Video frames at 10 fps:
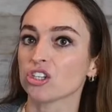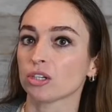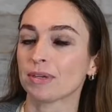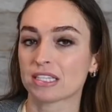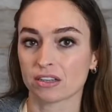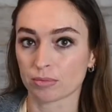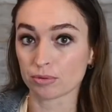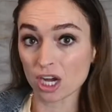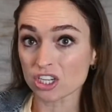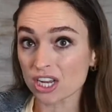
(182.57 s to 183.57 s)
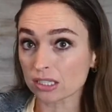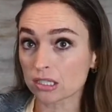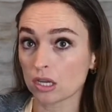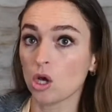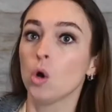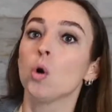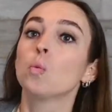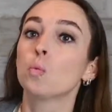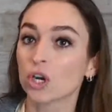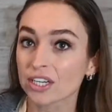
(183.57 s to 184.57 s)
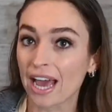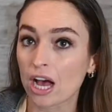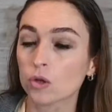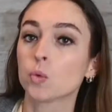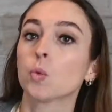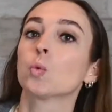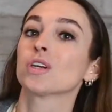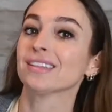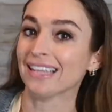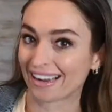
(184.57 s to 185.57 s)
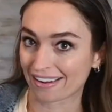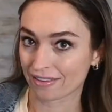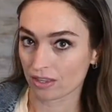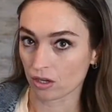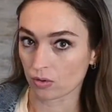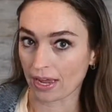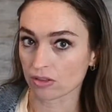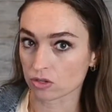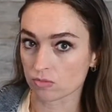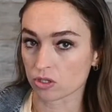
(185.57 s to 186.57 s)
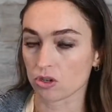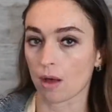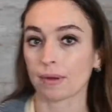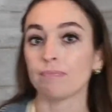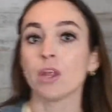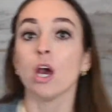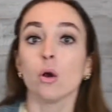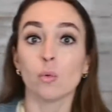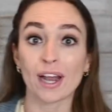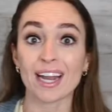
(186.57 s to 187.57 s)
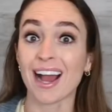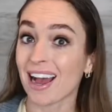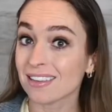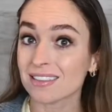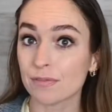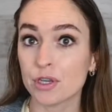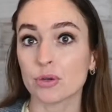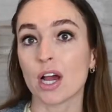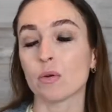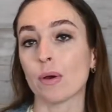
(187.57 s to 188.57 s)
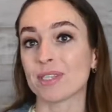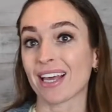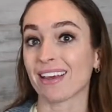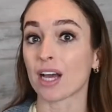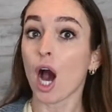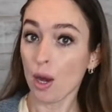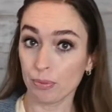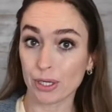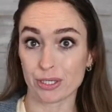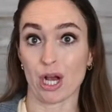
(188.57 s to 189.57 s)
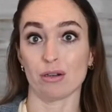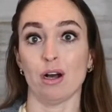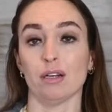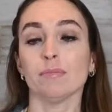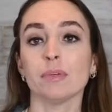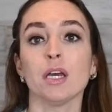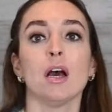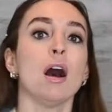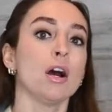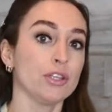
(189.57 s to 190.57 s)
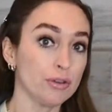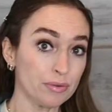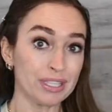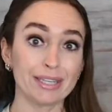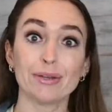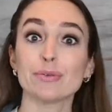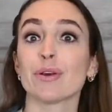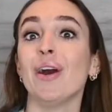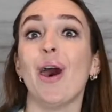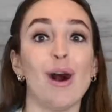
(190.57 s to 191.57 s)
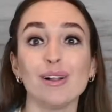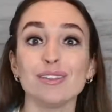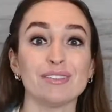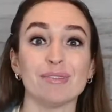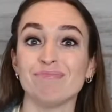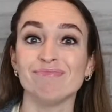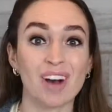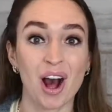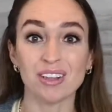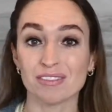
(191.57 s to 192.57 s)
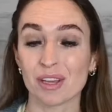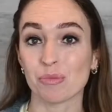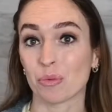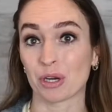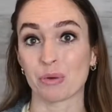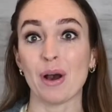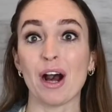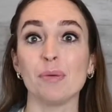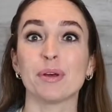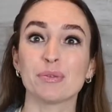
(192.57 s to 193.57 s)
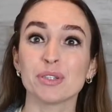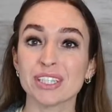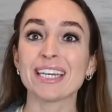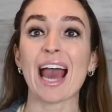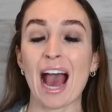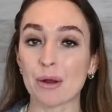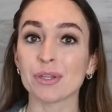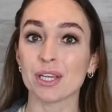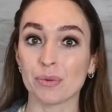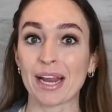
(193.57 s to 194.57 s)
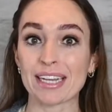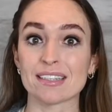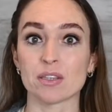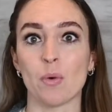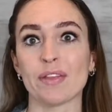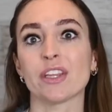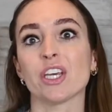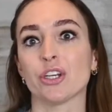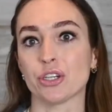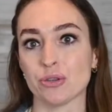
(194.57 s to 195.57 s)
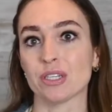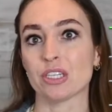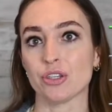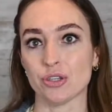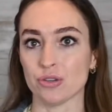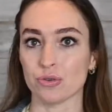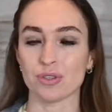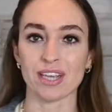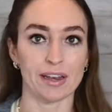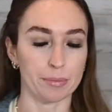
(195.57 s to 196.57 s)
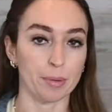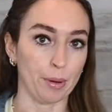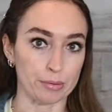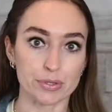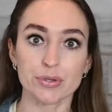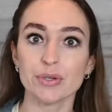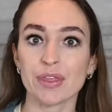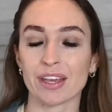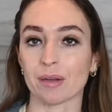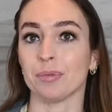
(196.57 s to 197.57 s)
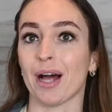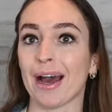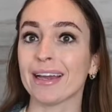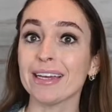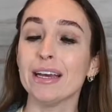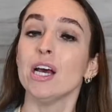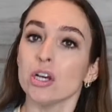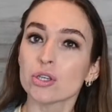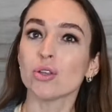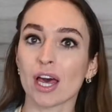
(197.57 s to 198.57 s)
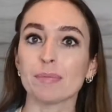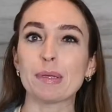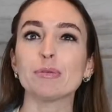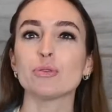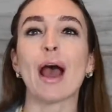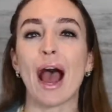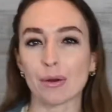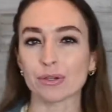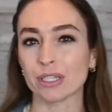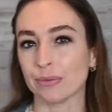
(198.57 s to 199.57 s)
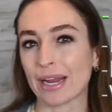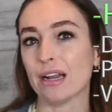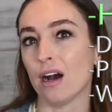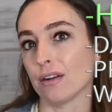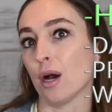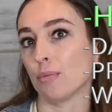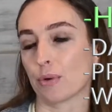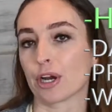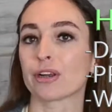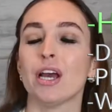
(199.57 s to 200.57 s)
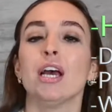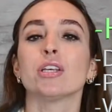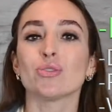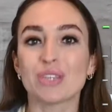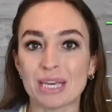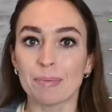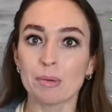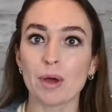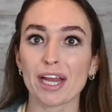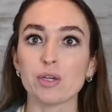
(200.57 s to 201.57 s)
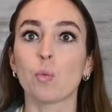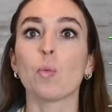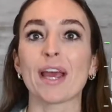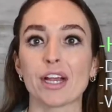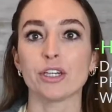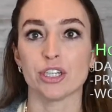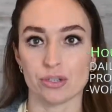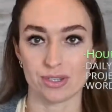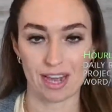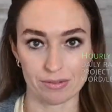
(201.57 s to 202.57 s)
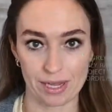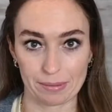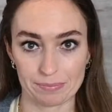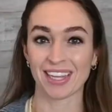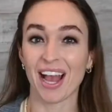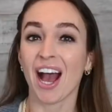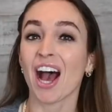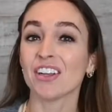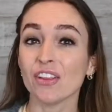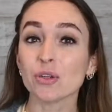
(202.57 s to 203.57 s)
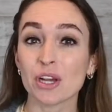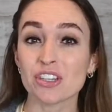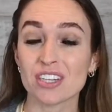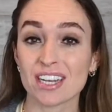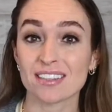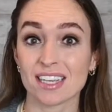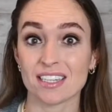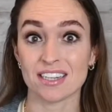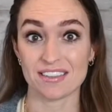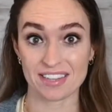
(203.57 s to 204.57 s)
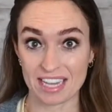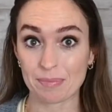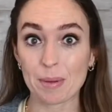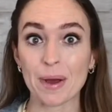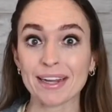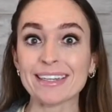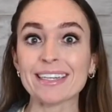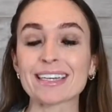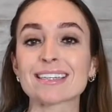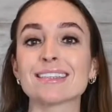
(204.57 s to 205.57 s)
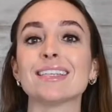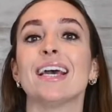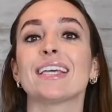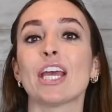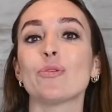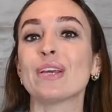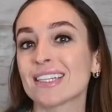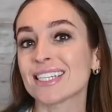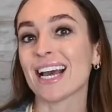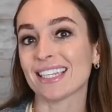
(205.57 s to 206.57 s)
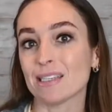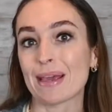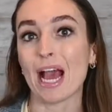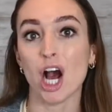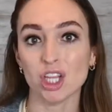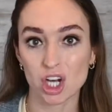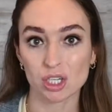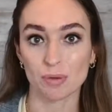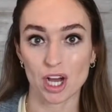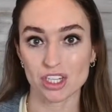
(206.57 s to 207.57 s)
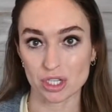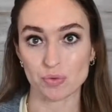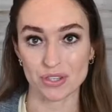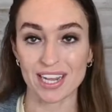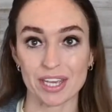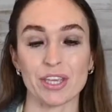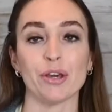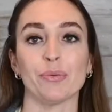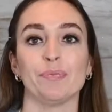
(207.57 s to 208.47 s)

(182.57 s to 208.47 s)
are based on the project, word count, or length. Okay, those are the most common. Whereas if you're on a website like Upwork.com, you can really use all of them. All of them work well, but really hourly rate is the one that you're using to send a proposal and like apply. So a lot of people do hourly rate on Upwork. So keep in mind where you're selling. Another question I said to keep in mind is, can you easily estimate how long a project will take you?